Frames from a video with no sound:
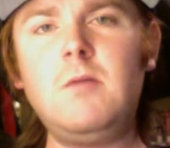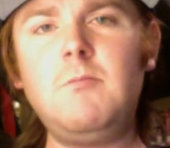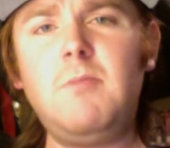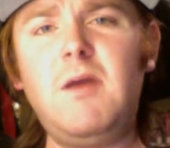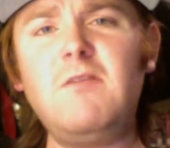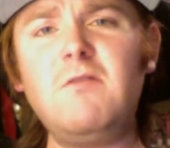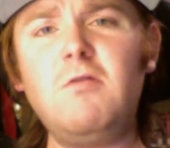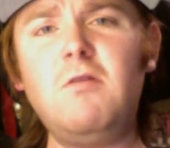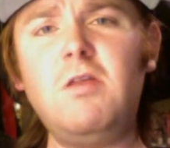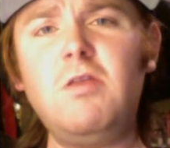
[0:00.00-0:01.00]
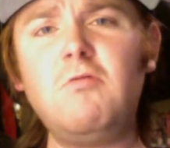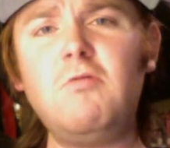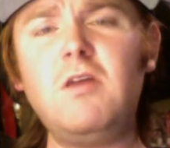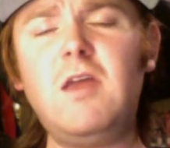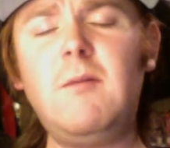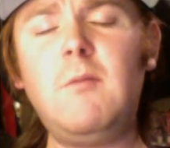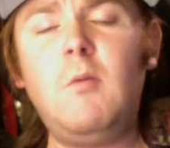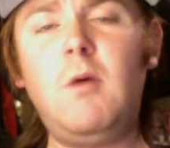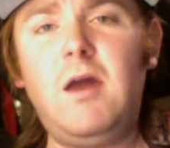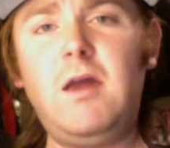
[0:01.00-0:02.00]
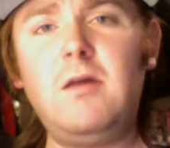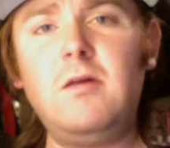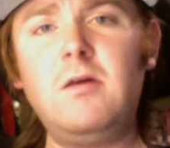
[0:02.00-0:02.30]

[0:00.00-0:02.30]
Basically, they threw the game away.